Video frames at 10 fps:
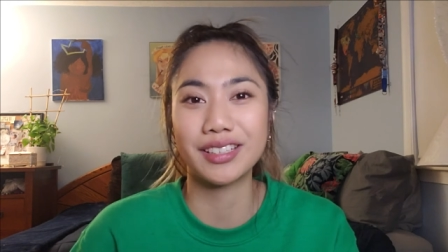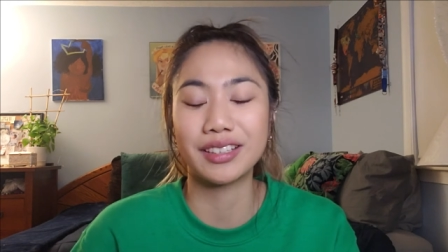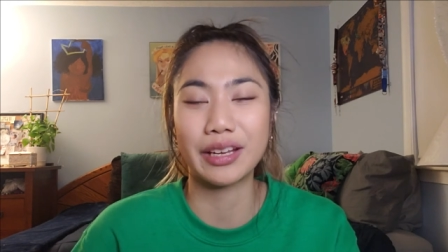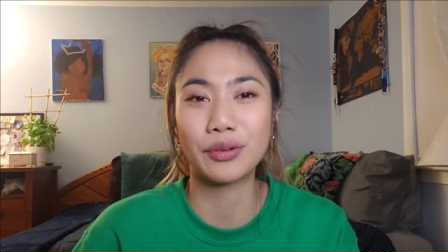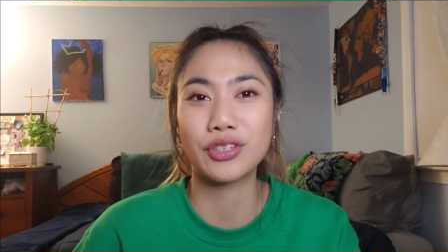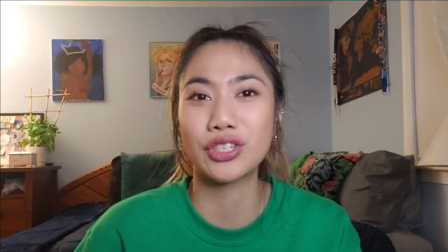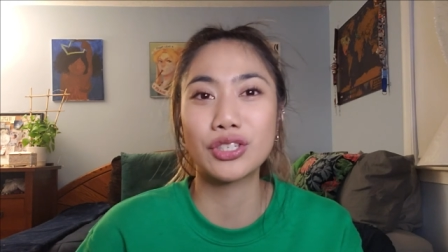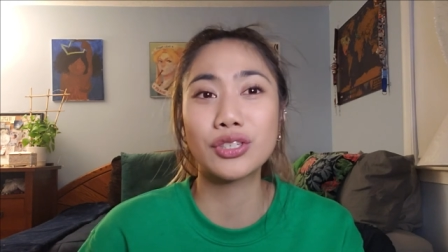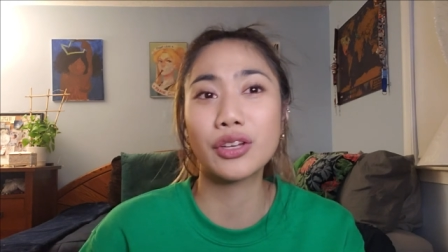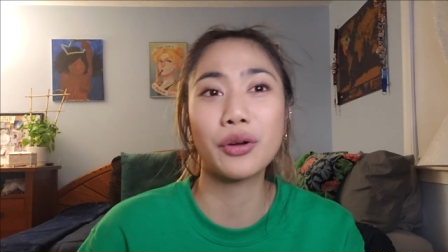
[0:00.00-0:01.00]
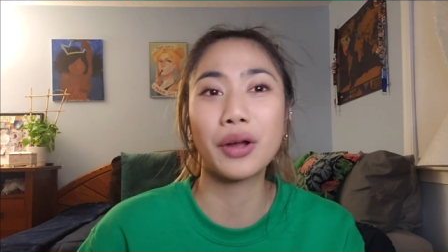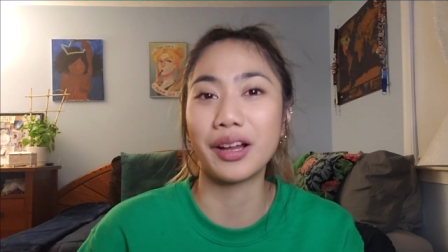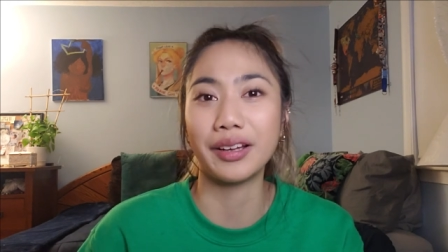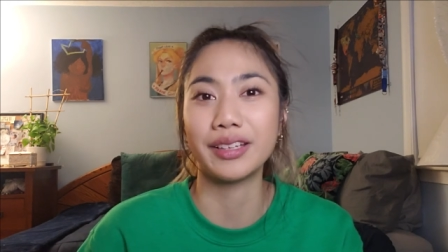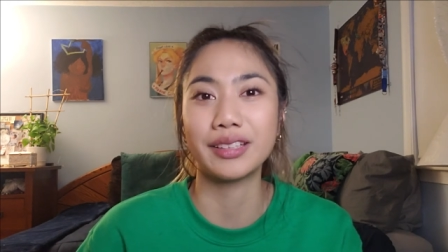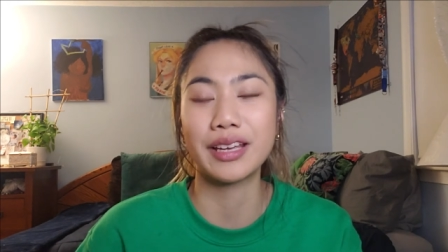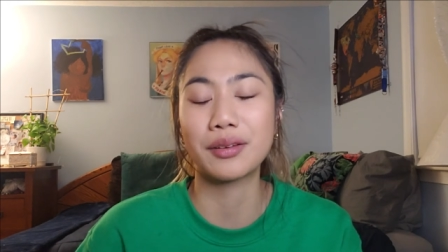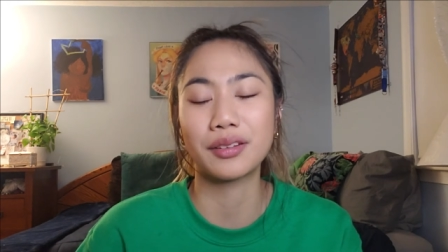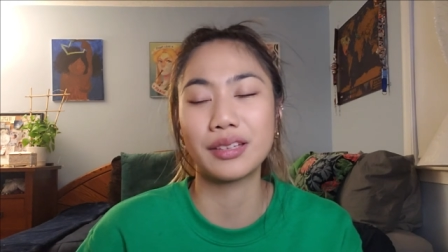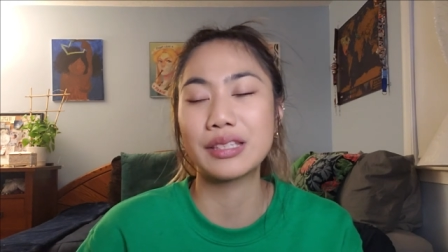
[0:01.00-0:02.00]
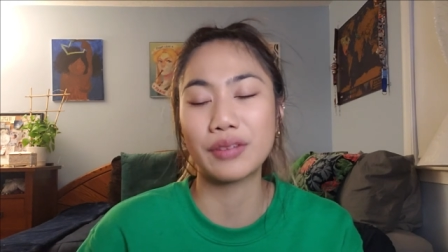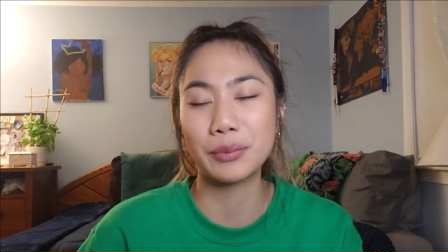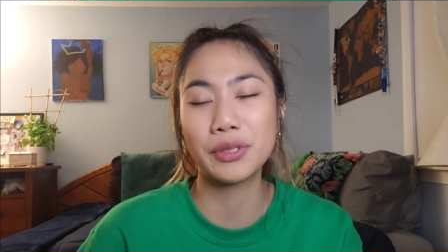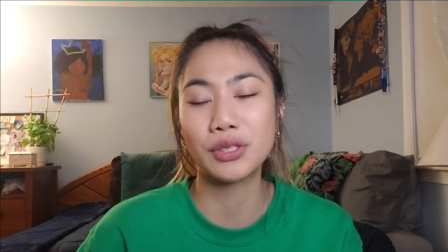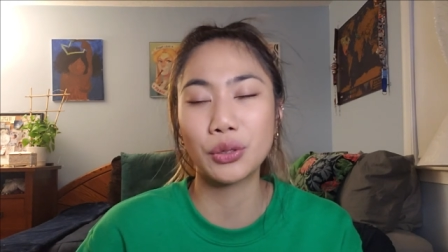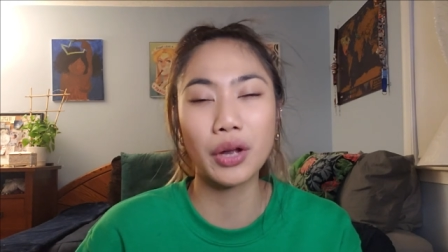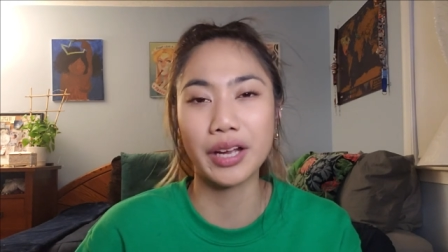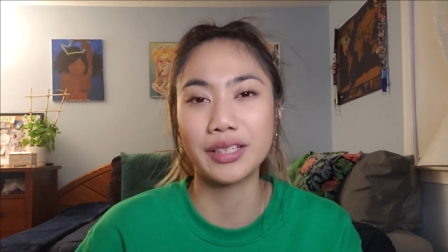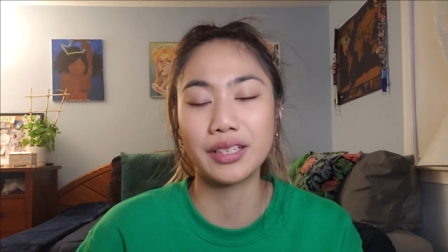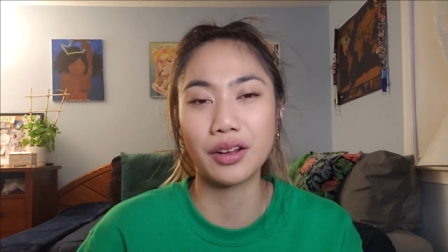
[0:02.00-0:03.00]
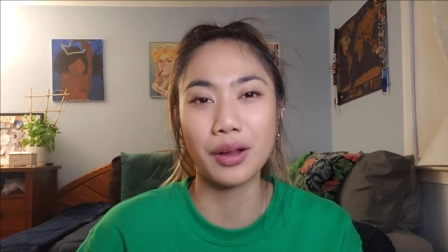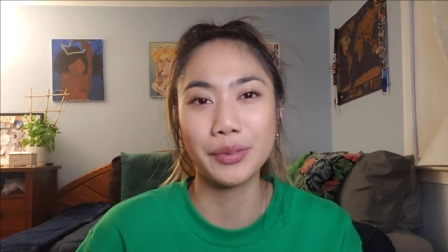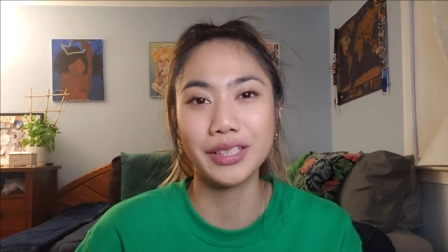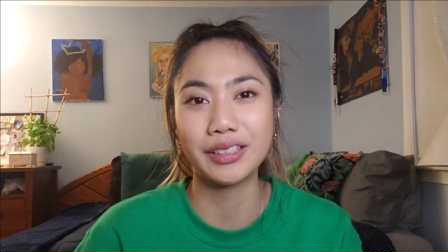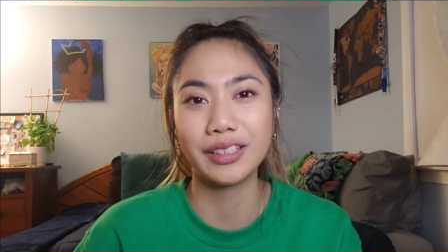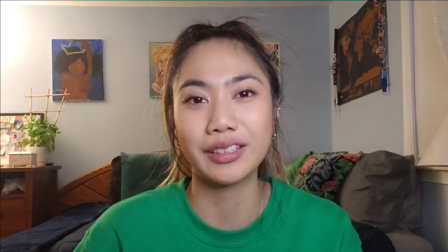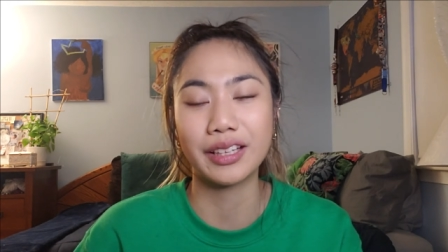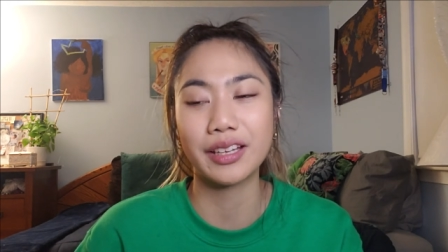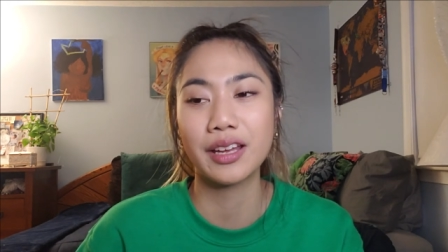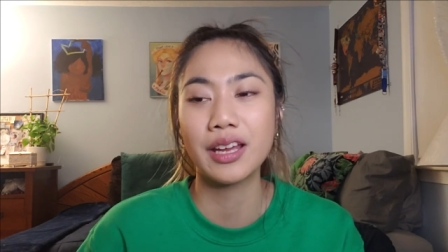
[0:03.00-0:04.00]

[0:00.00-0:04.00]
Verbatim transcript: and they were just so kind like his family's so kind and accommodating like